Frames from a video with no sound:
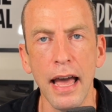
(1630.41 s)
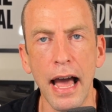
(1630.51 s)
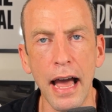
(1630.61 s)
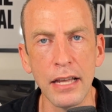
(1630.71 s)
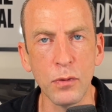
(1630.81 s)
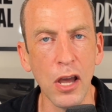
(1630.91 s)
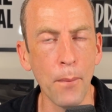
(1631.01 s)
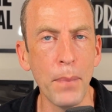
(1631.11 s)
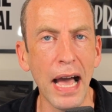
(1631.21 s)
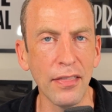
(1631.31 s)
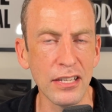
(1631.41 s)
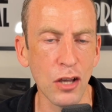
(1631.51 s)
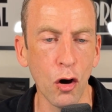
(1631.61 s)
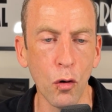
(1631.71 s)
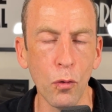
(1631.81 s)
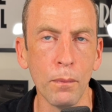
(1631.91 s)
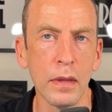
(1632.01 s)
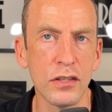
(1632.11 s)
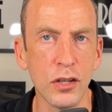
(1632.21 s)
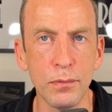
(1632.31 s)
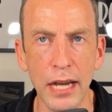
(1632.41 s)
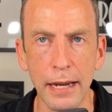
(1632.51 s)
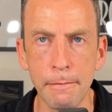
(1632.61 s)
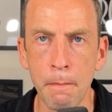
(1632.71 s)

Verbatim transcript: as we unpack this whole subject.